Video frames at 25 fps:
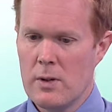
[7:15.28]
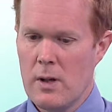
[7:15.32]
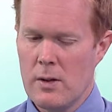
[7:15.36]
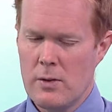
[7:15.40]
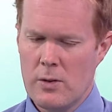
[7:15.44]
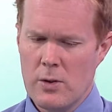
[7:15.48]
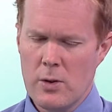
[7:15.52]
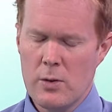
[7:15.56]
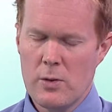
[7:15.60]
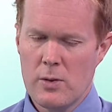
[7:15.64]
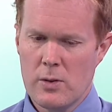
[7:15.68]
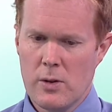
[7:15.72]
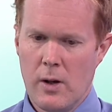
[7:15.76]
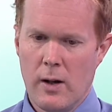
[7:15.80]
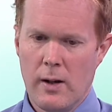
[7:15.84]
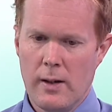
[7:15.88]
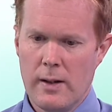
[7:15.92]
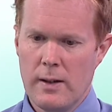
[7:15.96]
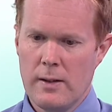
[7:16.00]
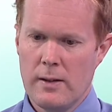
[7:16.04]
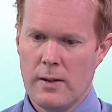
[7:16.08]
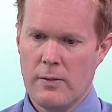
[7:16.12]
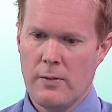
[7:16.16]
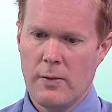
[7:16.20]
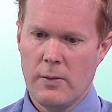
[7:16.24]
two slightly
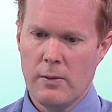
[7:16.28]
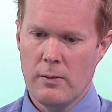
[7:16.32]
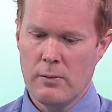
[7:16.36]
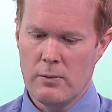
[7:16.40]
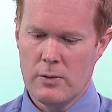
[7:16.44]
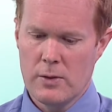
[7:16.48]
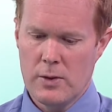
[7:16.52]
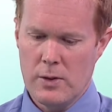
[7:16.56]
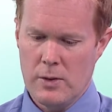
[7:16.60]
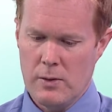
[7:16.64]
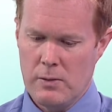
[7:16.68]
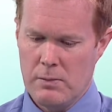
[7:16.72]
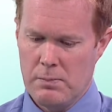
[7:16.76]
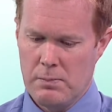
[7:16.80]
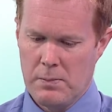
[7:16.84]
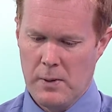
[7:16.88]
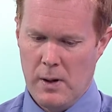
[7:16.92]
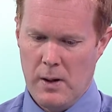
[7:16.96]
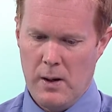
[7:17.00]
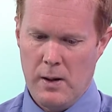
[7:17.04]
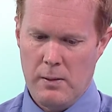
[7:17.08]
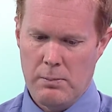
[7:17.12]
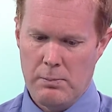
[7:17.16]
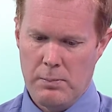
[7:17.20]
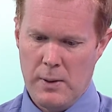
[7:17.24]
different sort
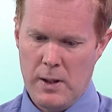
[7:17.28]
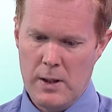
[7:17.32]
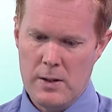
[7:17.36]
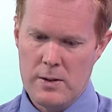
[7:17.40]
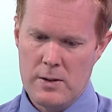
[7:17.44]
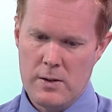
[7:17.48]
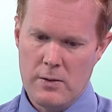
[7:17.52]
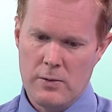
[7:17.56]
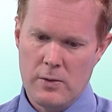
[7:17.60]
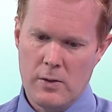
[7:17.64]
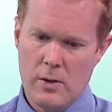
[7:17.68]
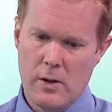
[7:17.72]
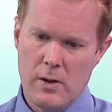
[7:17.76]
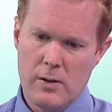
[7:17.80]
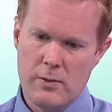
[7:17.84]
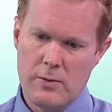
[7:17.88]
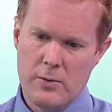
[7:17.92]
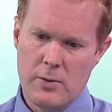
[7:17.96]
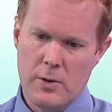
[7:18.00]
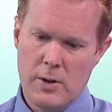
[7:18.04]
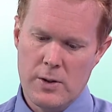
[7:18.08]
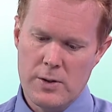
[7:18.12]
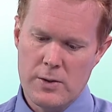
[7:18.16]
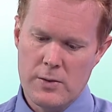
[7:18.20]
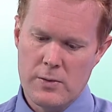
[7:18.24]
of beasts, if you like,
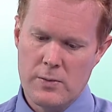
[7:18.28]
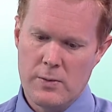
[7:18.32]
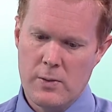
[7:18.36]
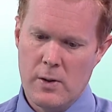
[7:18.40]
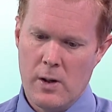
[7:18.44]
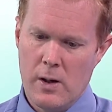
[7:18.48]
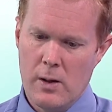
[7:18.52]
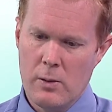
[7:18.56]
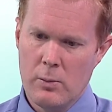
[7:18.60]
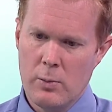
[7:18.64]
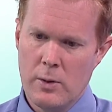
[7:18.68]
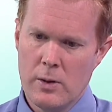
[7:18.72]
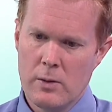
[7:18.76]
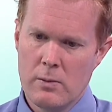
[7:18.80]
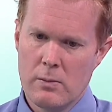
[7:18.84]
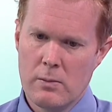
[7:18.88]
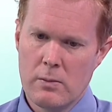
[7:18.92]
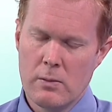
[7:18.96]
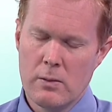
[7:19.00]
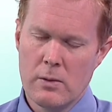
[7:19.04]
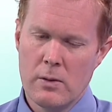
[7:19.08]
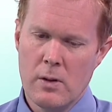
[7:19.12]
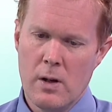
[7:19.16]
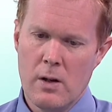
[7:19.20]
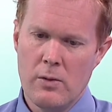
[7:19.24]
for us. We
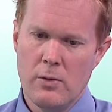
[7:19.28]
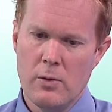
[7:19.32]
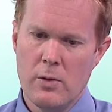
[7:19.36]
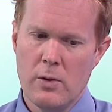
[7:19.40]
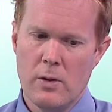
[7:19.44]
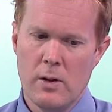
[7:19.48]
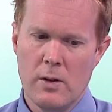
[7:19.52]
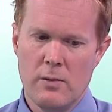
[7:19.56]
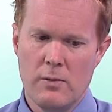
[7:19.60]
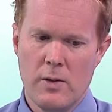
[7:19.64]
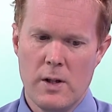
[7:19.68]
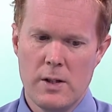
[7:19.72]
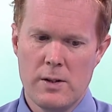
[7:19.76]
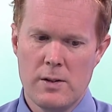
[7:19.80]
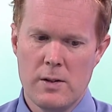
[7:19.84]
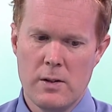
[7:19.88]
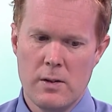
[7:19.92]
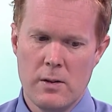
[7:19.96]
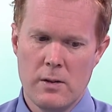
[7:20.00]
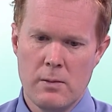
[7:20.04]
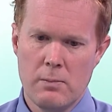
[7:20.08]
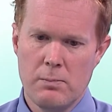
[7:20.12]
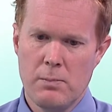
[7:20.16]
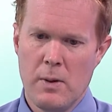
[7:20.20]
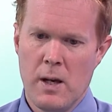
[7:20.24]
never invested
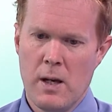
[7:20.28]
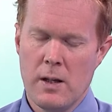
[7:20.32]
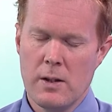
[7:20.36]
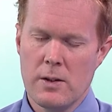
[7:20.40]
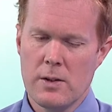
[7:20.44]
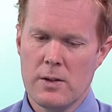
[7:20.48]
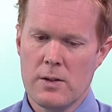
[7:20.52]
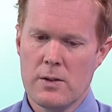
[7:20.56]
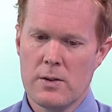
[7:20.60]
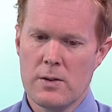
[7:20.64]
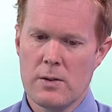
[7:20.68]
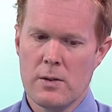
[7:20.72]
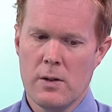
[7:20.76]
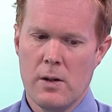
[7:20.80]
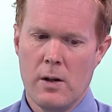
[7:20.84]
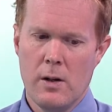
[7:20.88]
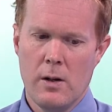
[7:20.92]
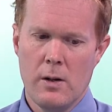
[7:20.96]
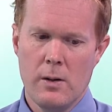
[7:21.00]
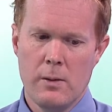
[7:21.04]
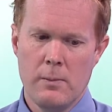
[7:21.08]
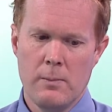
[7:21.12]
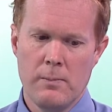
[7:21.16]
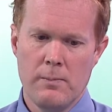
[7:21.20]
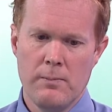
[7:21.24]
in banks
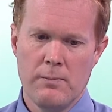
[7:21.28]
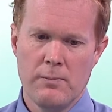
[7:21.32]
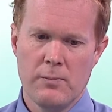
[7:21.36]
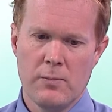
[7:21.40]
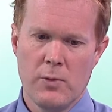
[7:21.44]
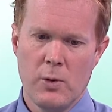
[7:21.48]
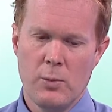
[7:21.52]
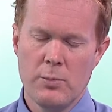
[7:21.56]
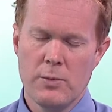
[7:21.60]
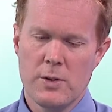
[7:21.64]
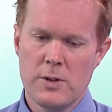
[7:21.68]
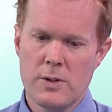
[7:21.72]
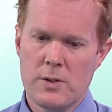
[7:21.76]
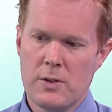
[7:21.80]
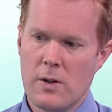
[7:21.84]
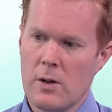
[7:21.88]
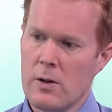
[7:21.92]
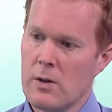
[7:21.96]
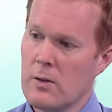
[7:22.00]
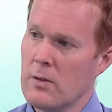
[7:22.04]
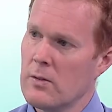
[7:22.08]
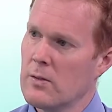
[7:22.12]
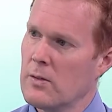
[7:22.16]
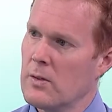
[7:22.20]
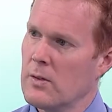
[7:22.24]
from the
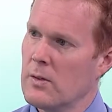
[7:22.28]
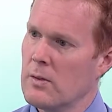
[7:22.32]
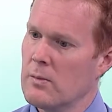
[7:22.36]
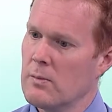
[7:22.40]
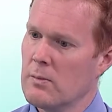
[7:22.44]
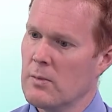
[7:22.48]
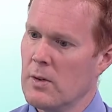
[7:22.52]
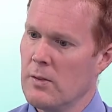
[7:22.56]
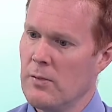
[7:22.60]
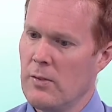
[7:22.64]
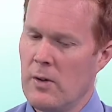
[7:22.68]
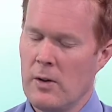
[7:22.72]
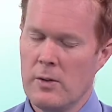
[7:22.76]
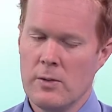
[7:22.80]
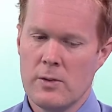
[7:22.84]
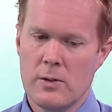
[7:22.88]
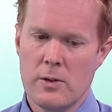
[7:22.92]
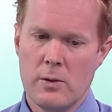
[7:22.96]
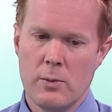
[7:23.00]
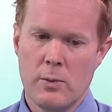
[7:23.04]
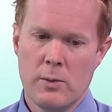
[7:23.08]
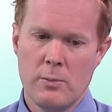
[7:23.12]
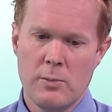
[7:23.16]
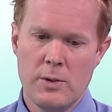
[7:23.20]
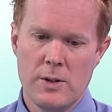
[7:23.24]
start of the fund, so
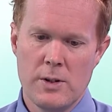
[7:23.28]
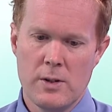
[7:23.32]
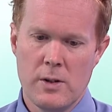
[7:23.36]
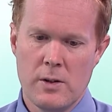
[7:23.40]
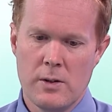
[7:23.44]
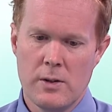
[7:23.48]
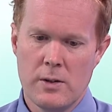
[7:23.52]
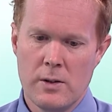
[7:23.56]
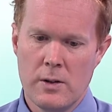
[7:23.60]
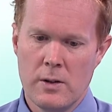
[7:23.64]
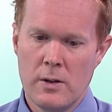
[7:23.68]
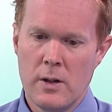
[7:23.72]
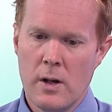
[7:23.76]
when we started in